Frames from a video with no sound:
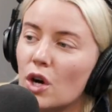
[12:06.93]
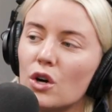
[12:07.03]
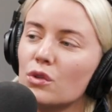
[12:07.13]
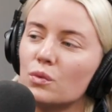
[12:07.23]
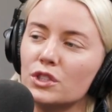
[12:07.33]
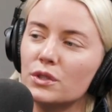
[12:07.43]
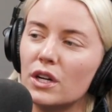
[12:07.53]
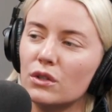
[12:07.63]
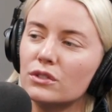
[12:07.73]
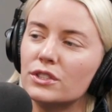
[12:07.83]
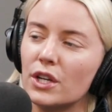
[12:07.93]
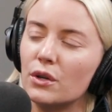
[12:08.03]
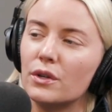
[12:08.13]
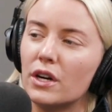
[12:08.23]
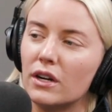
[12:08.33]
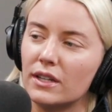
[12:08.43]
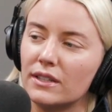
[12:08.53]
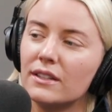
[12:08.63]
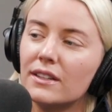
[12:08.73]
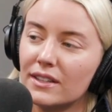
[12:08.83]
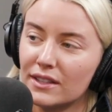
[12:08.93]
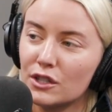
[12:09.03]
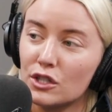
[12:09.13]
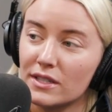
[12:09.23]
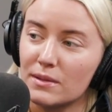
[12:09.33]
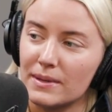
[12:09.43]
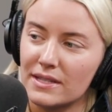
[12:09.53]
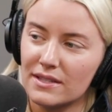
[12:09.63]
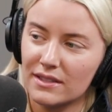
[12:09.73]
a yard. Whole we'll do a whole sode on Christmas.